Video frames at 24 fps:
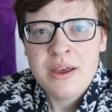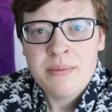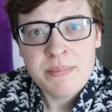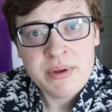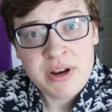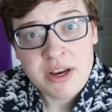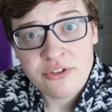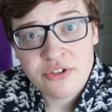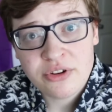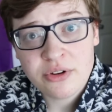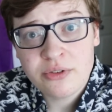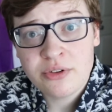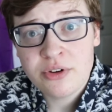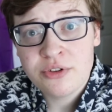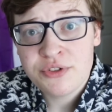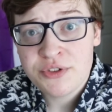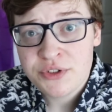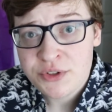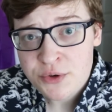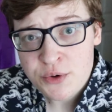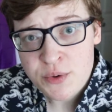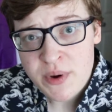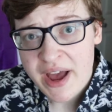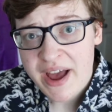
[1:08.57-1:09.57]
Many children
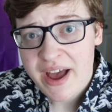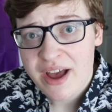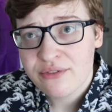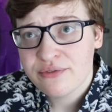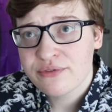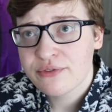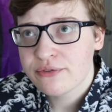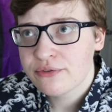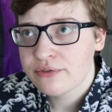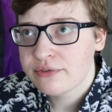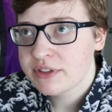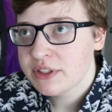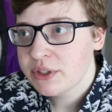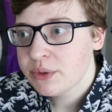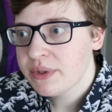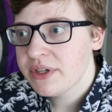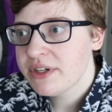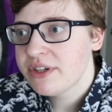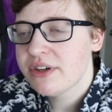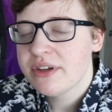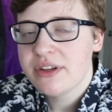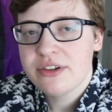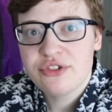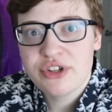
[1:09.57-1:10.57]
do have fluid